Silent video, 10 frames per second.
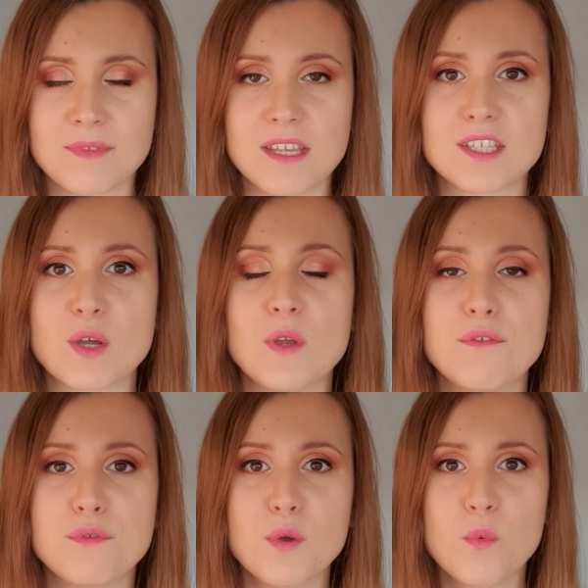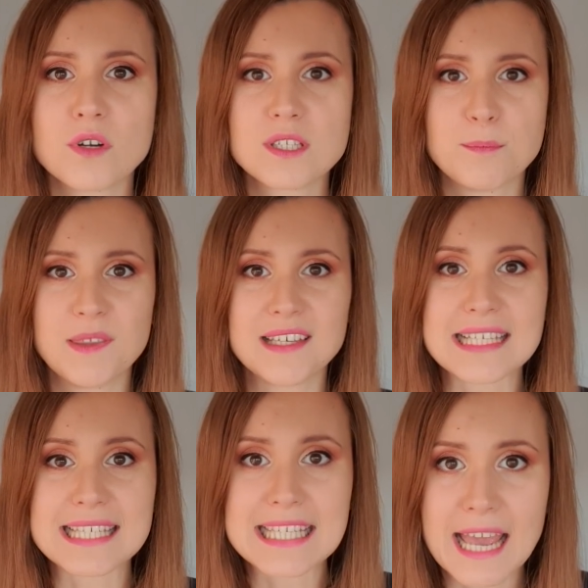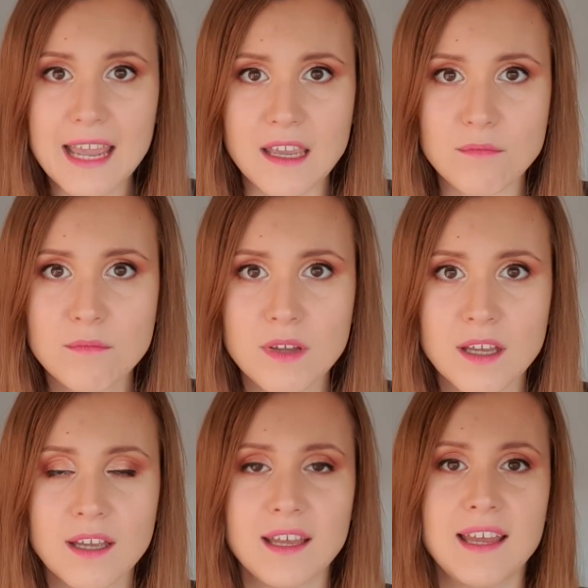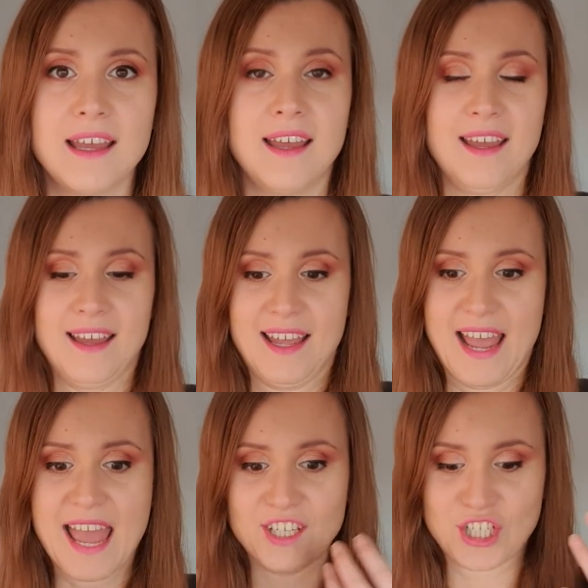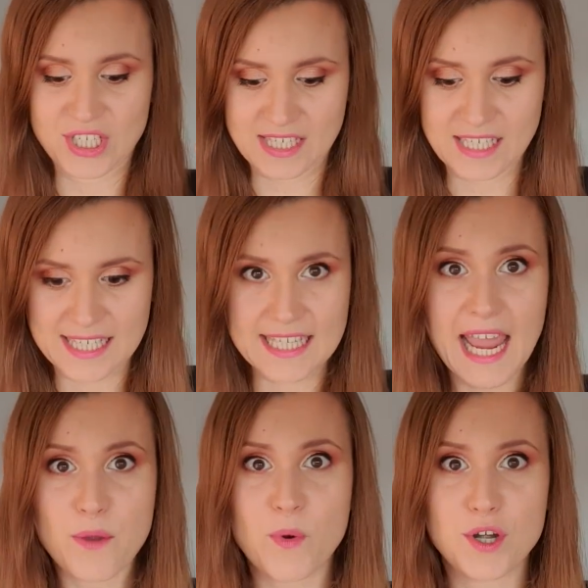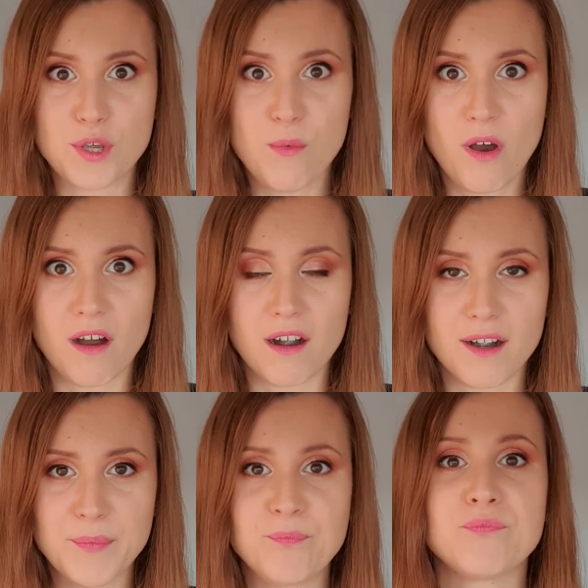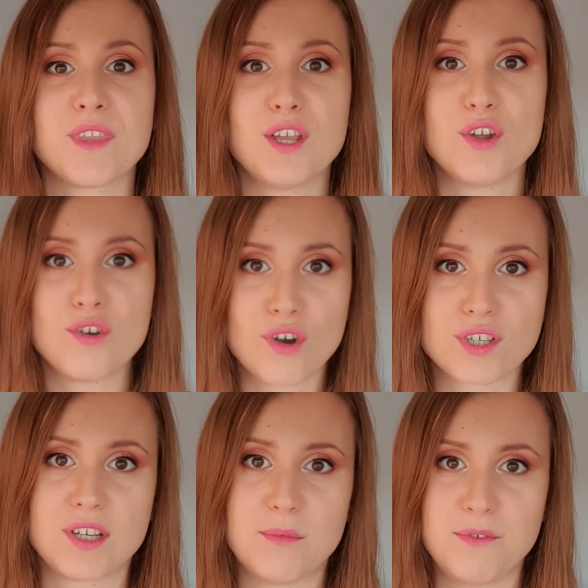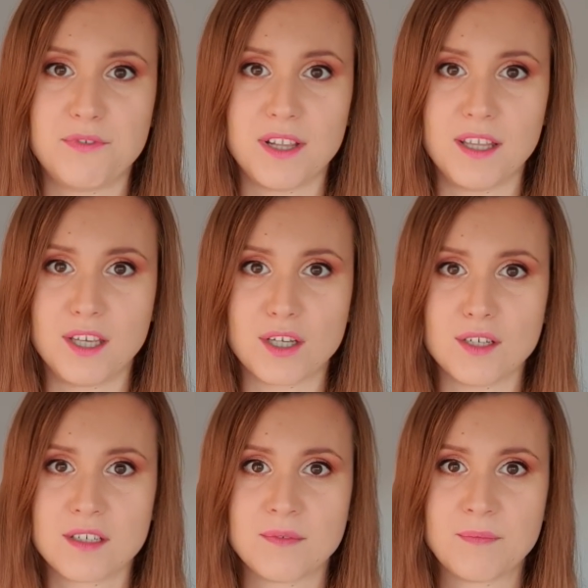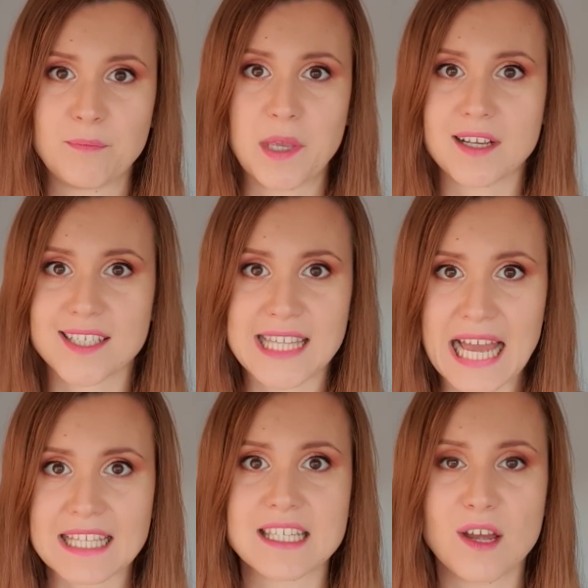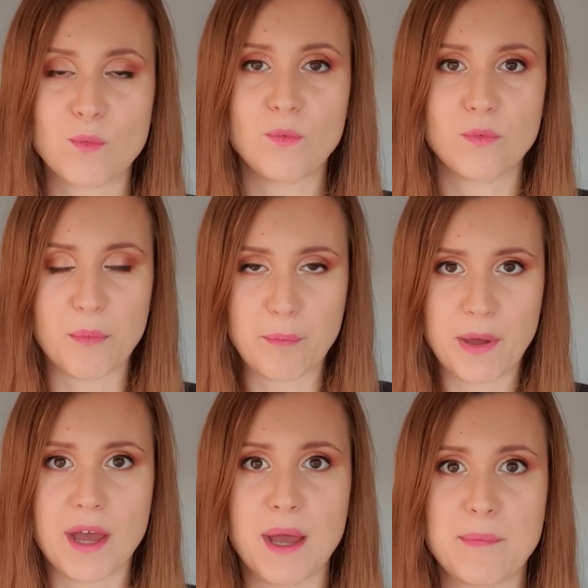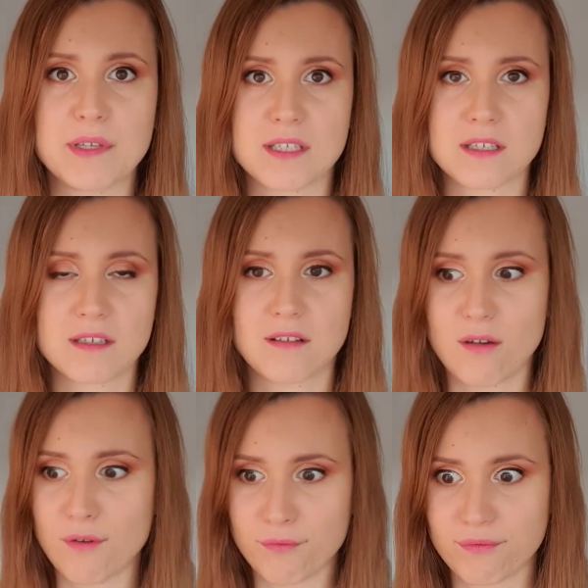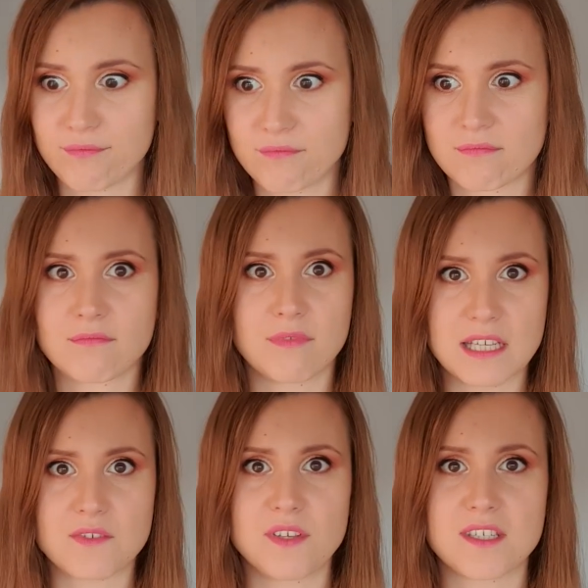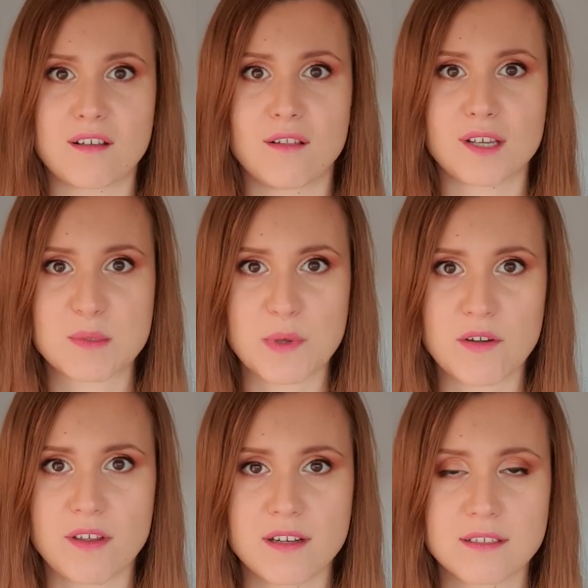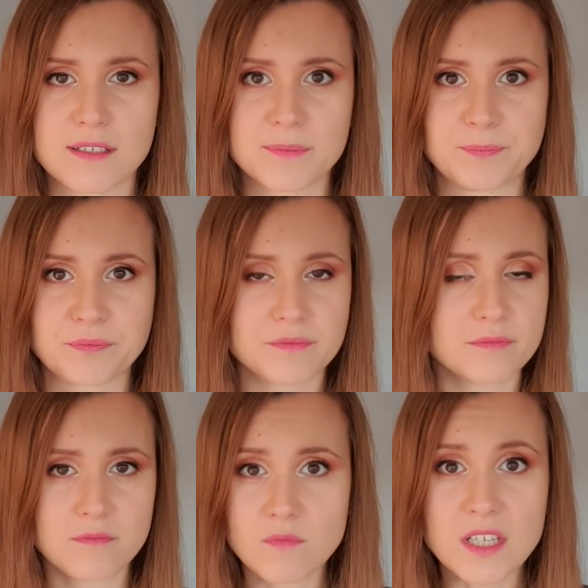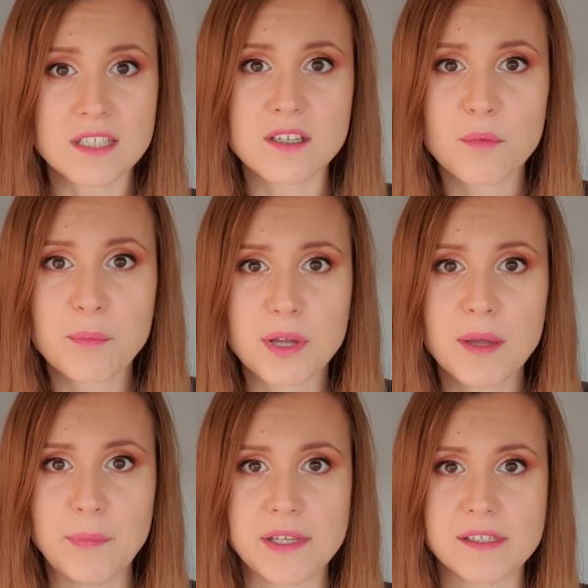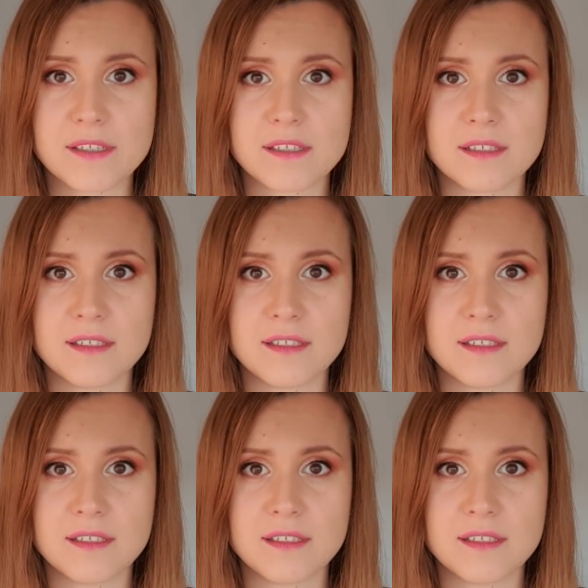So if you want to be the same and just stay where you are, you're not going to be feeling good, because that's not the purpose of this physical experience. It's not purpose.